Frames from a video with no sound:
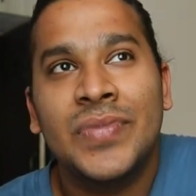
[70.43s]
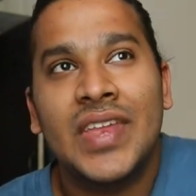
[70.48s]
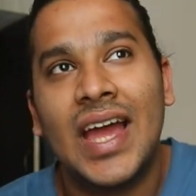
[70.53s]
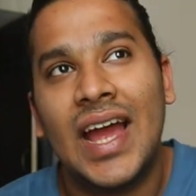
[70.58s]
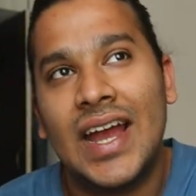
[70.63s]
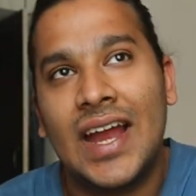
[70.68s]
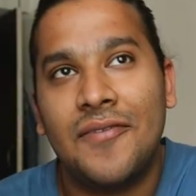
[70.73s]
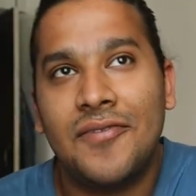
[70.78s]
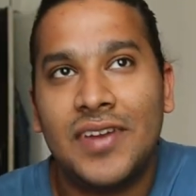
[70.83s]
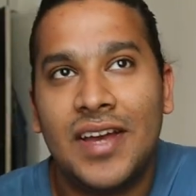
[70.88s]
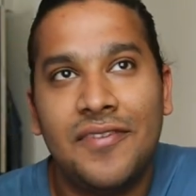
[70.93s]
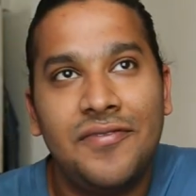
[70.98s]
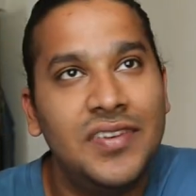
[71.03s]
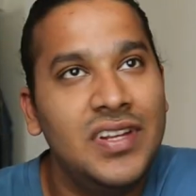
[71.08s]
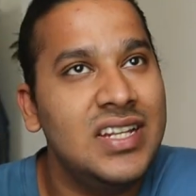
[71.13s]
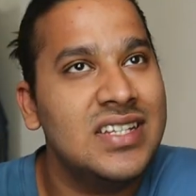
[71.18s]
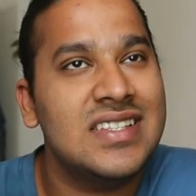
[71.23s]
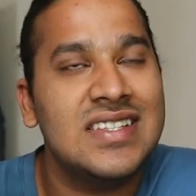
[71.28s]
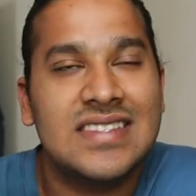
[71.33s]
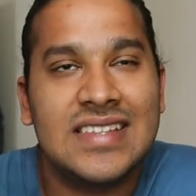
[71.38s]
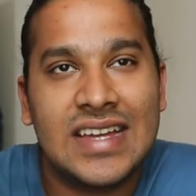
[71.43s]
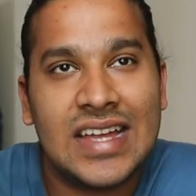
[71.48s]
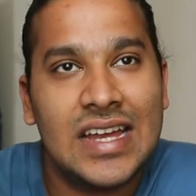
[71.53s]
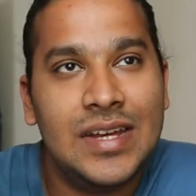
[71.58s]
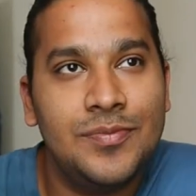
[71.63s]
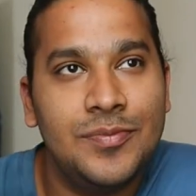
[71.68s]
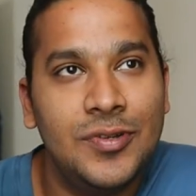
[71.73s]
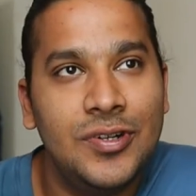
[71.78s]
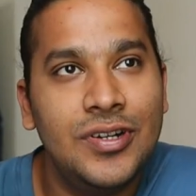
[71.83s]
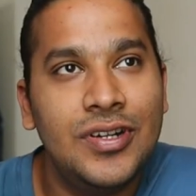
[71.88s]
And after I finished the
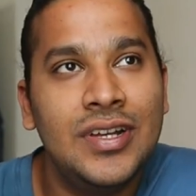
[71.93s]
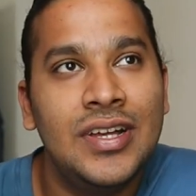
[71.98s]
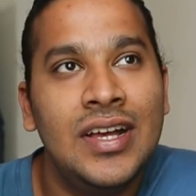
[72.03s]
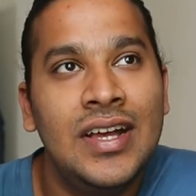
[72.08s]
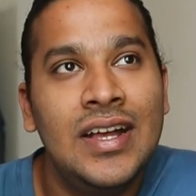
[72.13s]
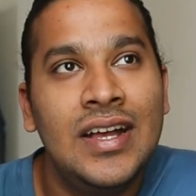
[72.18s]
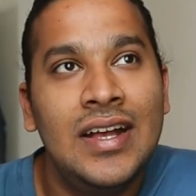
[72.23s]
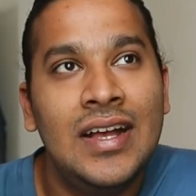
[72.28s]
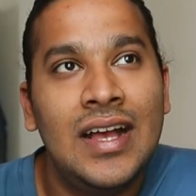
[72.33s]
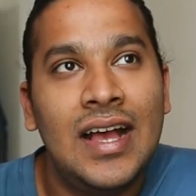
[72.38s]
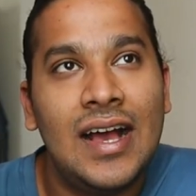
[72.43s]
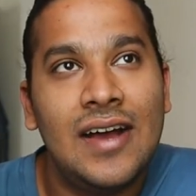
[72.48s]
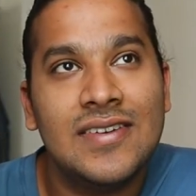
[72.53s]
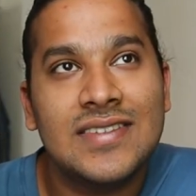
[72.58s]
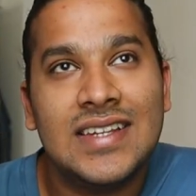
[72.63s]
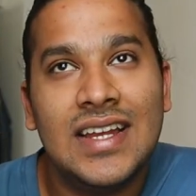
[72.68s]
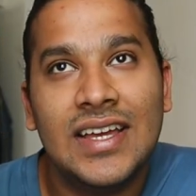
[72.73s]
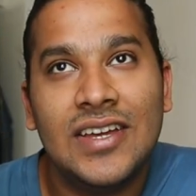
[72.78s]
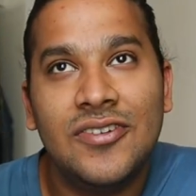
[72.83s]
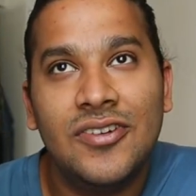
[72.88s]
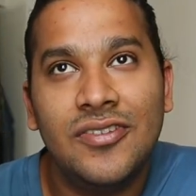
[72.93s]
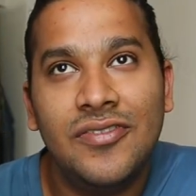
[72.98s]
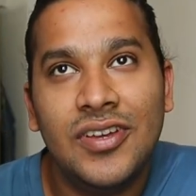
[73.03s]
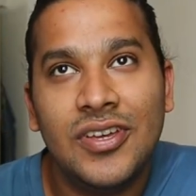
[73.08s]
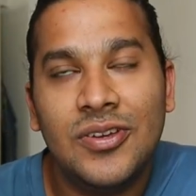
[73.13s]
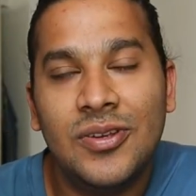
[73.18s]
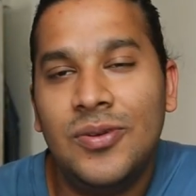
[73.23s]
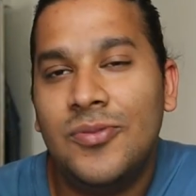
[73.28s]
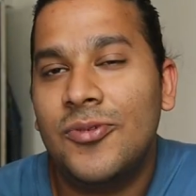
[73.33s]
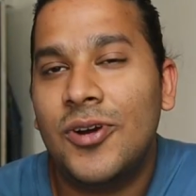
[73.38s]
second book, I was like,
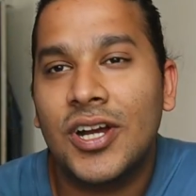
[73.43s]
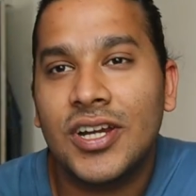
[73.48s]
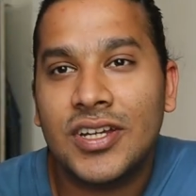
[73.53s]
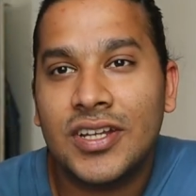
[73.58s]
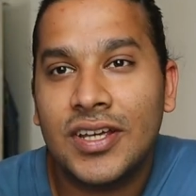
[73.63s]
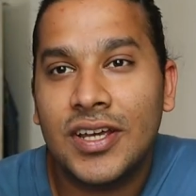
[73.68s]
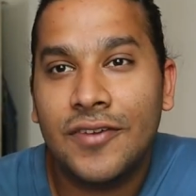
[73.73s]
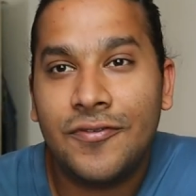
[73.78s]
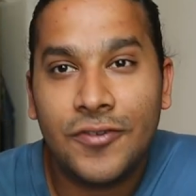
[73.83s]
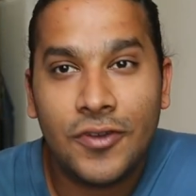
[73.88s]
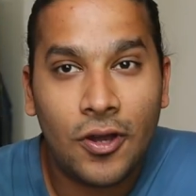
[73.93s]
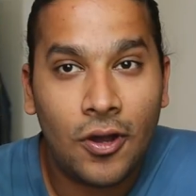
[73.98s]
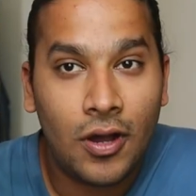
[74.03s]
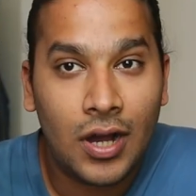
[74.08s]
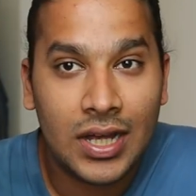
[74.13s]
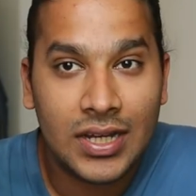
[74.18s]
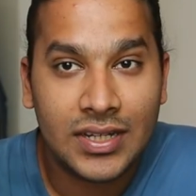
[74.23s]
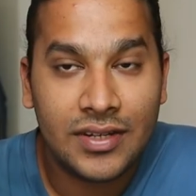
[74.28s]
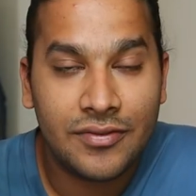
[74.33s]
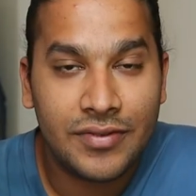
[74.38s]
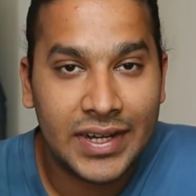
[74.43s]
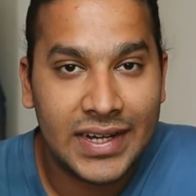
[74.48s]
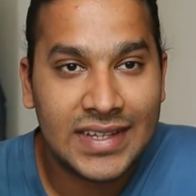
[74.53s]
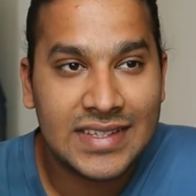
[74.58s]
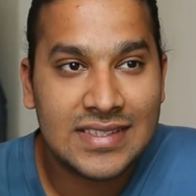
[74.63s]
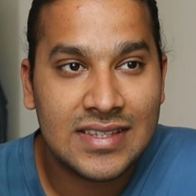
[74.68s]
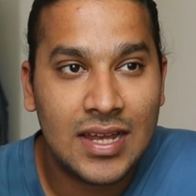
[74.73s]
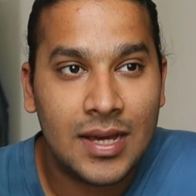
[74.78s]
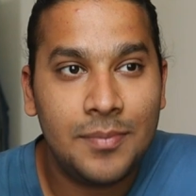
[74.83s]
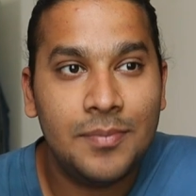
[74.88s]
Rutvik, you know what? If you're in a
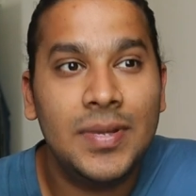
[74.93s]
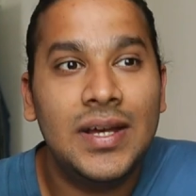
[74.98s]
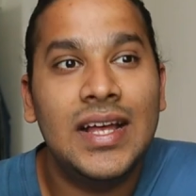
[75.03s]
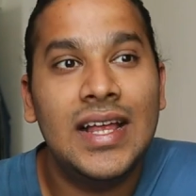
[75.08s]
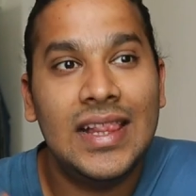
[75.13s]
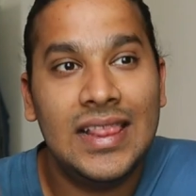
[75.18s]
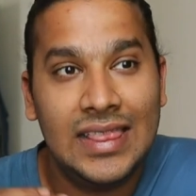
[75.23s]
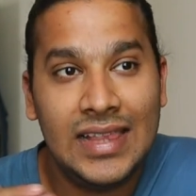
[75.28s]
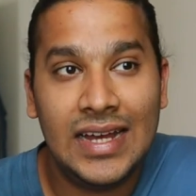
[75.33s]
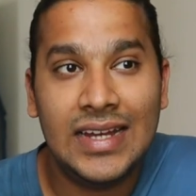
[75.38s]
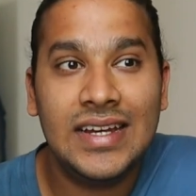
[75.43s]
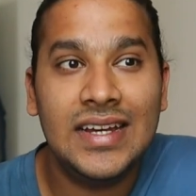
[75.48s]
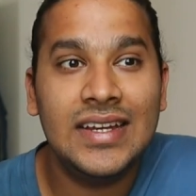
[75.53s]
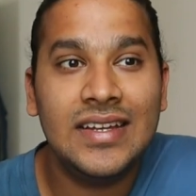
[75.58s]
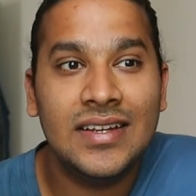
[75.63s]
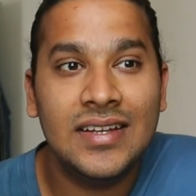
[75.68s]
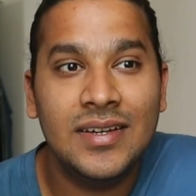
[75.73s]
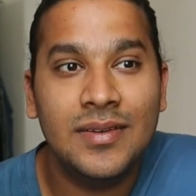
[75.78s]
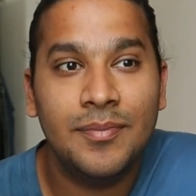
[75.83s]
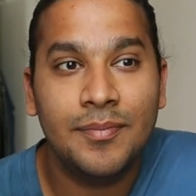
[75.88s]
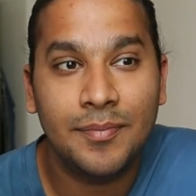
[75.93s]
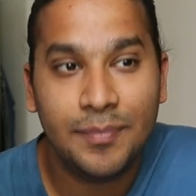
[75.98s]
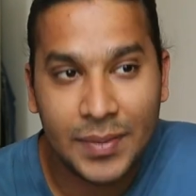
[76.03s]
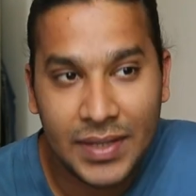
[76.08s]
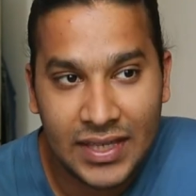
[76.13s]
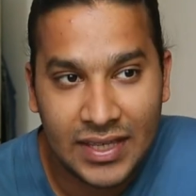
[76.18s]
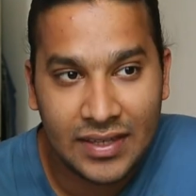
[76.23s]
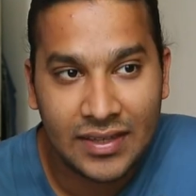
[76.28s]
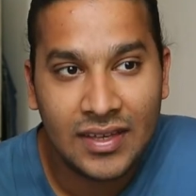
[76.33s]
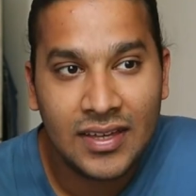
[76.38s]
reading slump, let it
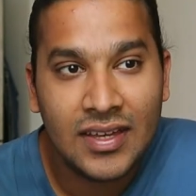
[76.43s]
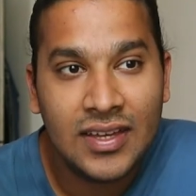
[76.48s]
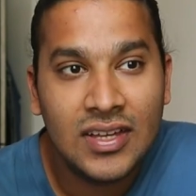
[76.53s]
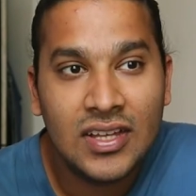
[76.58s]
be.